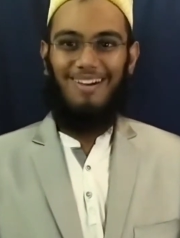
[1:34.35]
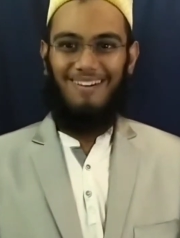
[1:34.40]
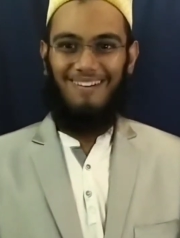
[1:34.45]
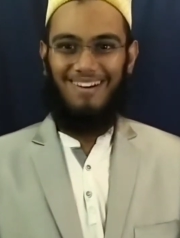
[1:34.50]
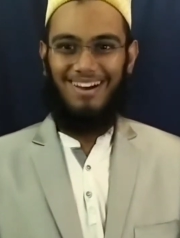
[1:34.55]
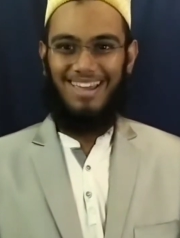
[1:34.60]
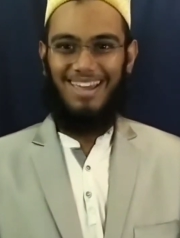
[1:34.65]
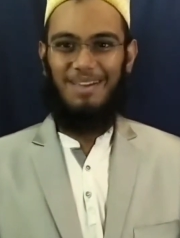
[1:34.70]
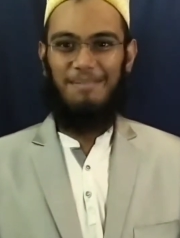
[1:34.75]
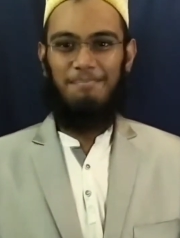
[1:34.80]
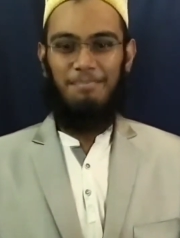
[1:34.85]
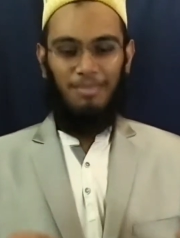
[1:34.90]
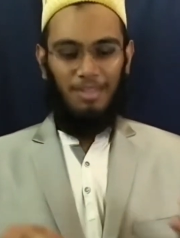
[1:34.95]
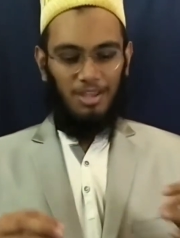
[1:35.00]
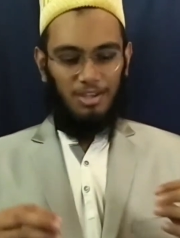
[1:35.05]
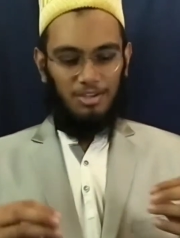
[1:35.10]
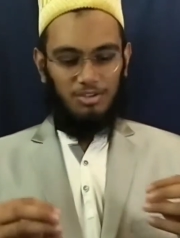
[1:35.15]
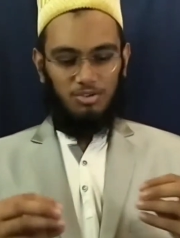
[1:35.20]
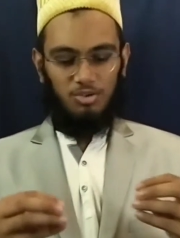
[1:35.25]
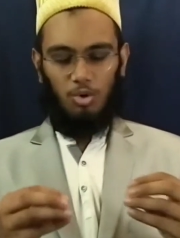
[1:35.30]
Okay,
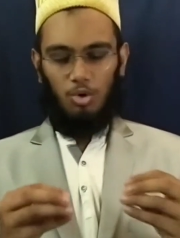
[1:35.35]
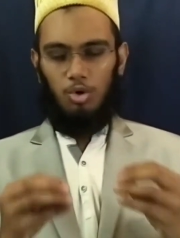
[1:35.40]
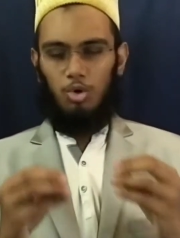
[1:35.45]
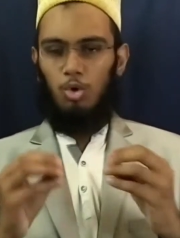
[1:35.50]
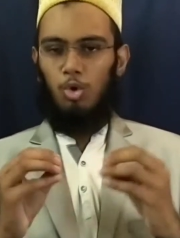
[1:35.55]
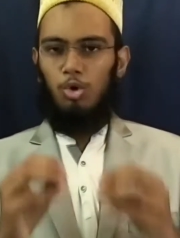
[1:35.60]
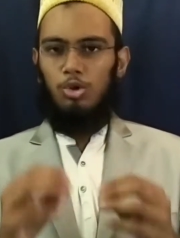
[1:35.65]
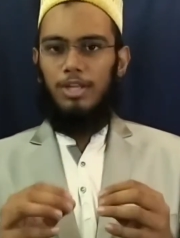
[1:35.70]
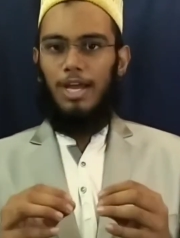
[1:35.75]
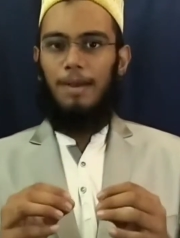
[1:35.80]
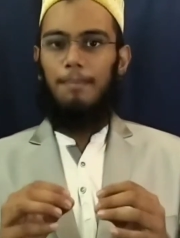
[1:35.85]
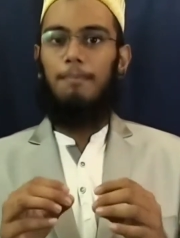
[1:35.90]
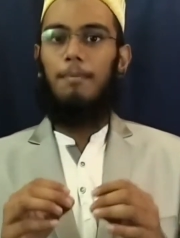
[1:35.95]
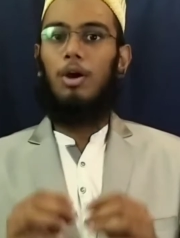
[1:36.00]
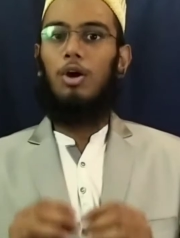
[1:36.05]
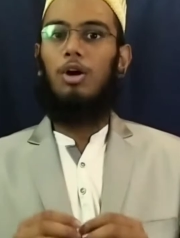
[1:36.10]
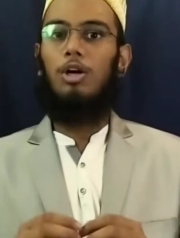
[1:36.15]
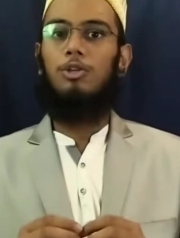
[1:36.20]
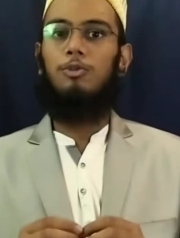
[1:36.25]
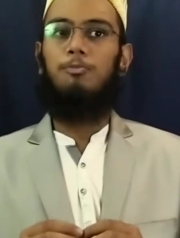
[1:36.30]
so do that,
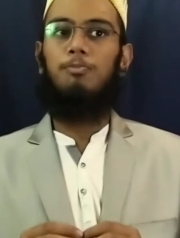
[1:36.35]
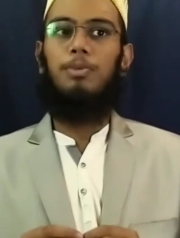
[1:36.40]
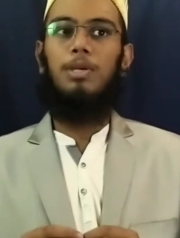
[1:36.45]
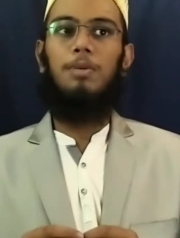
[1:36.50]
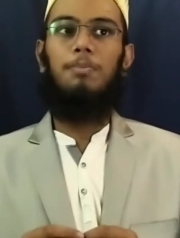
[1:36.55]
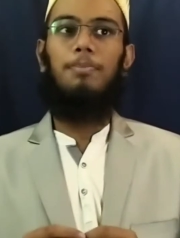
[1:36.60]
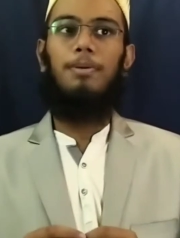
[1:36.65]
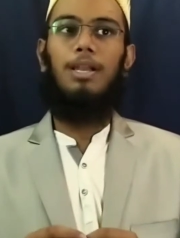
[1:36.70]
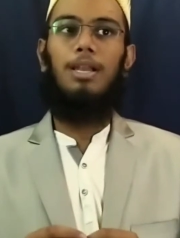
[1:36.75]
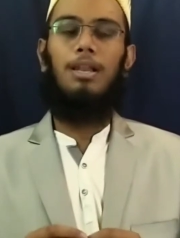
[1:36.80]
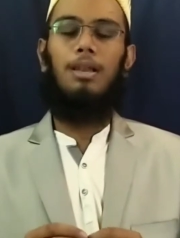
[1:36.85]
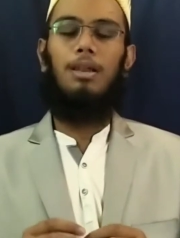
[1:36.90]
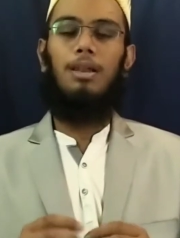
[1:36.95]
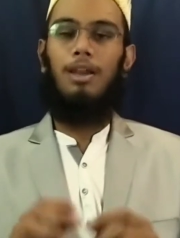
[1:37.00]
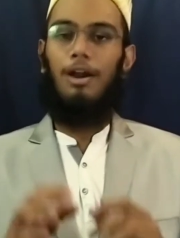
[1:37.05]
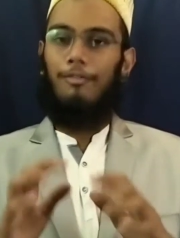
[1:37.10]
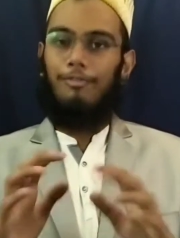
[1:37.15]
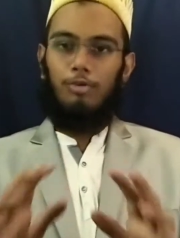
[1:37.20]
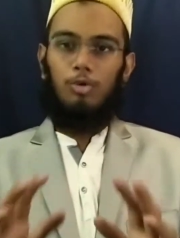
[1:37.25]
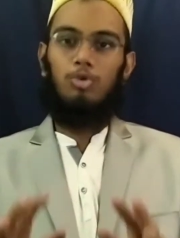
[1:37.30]
because people
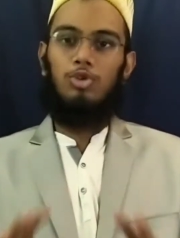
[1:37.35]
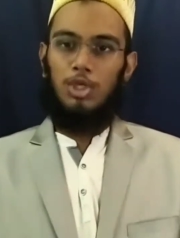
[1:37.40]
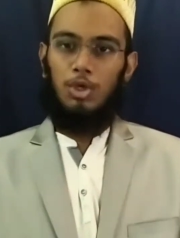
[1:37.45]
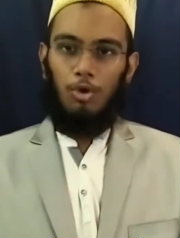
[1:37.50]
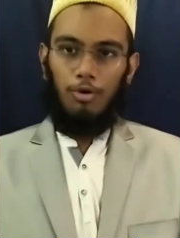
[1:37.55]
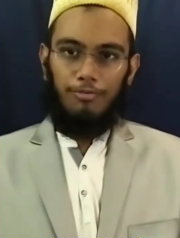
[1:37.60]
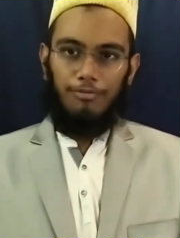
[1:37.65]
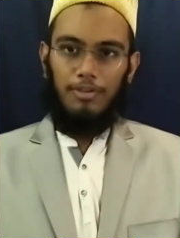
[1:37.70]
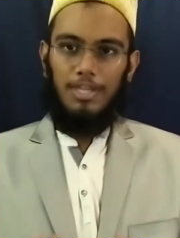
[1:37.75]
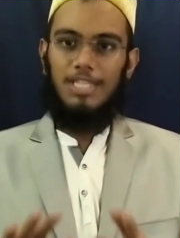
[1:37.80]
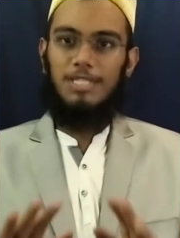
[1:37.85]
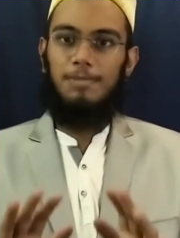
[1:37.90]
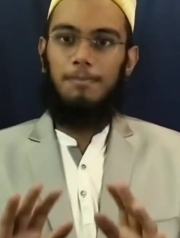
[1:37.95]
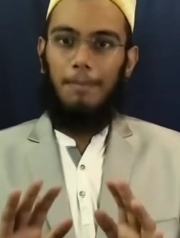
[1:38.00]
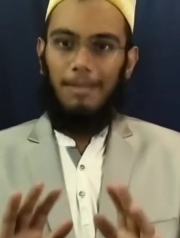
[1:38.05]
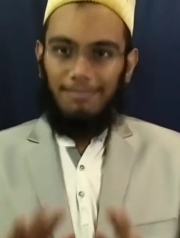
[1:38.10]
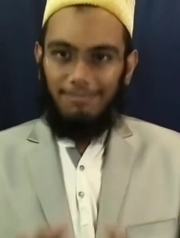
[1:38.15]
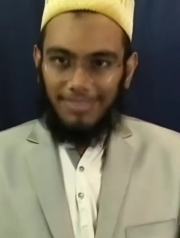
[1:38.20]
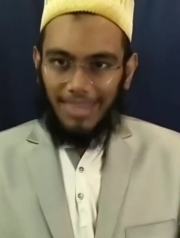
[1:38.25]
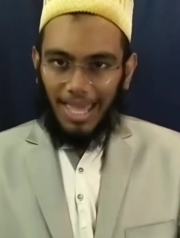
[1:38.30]
love to see your face,
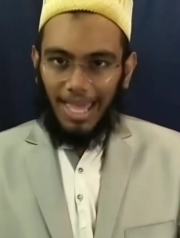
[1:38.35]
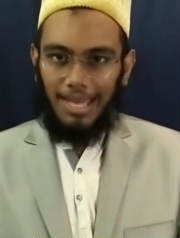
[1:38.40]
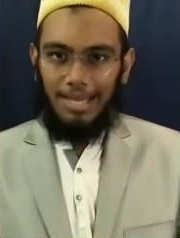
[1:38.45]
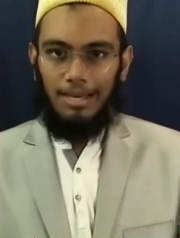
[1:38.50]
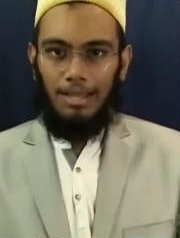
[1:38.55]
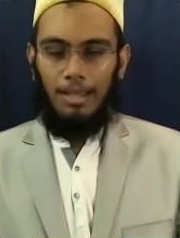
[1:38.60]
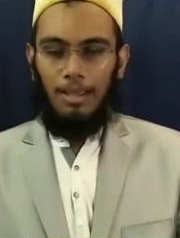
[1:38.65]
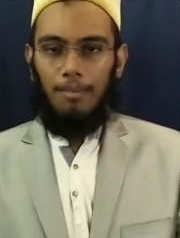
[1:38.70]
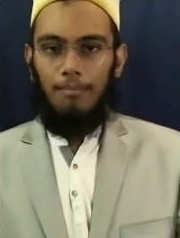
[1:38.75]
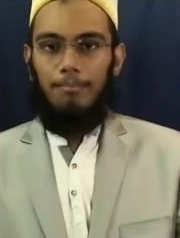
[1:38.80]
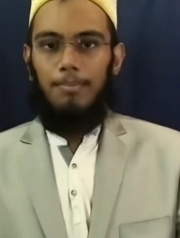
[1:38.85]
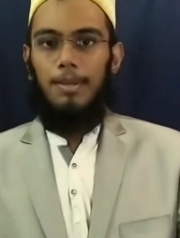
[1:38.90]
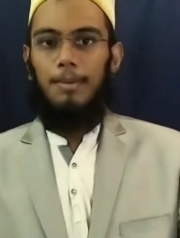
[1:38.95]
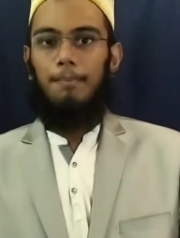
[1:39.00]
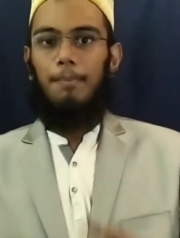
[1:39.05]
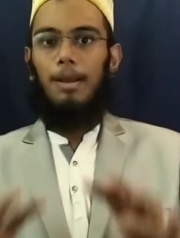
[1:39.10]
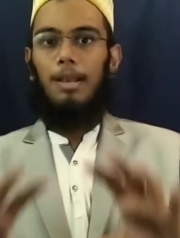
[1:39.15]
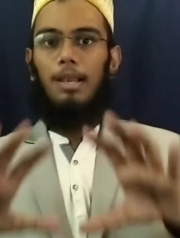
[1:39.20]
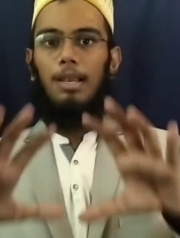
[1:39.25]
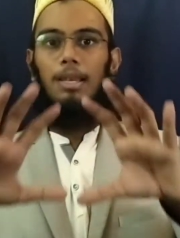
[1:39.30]
but then
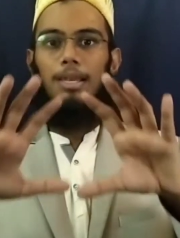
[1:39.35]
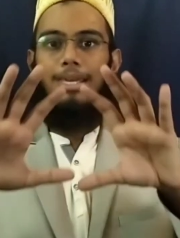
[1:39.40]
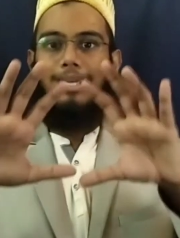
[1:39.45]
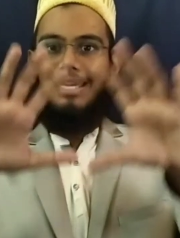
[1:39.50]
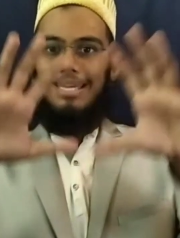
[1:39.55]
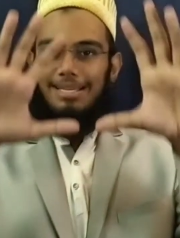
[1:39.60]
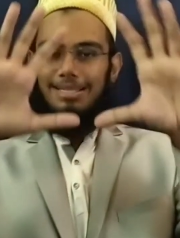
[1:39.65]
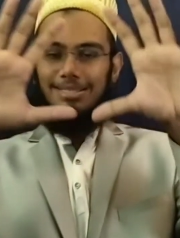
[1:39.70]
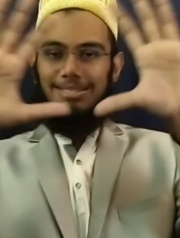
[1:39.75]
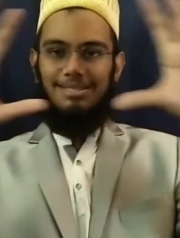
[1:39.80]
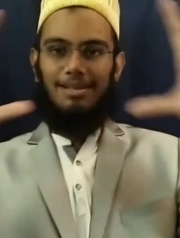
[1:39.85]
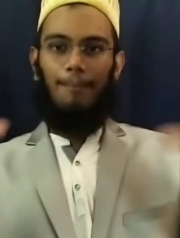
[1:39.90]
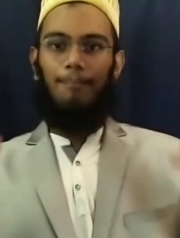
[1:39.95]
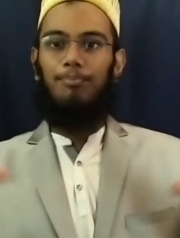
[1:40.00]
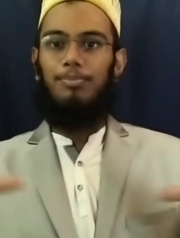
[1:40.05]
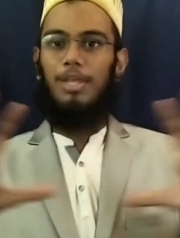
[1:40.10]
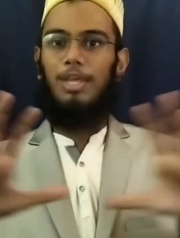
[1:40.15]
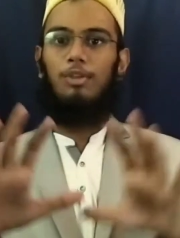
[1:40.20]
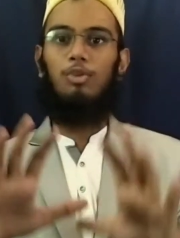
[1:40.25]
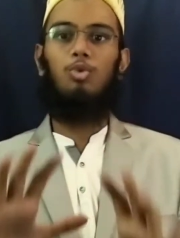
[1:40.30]
people need
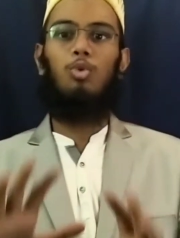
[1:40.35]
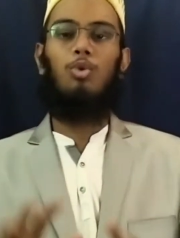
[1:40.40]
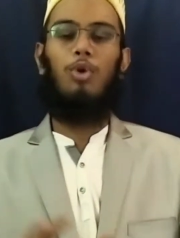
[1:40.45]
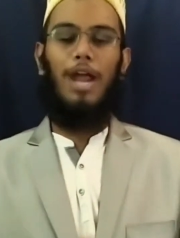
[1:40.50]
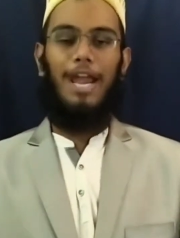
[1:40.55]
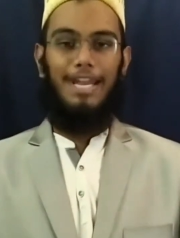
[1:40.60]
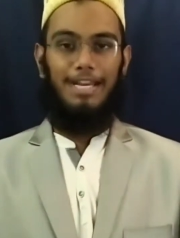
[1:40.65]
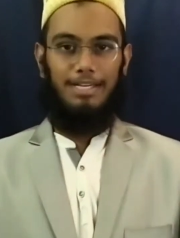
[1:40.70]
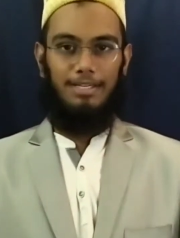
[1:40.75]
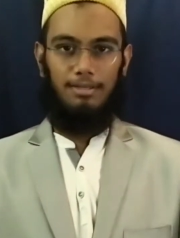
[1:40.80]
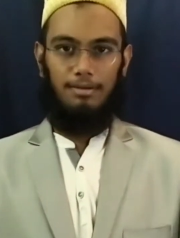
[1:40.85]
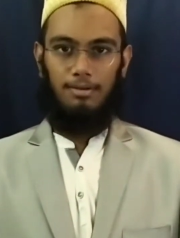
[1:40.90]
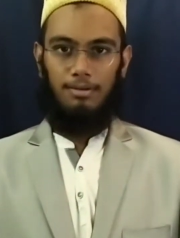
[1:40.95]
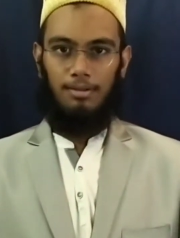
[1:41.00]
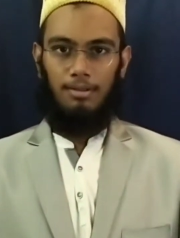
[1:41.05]
something to write.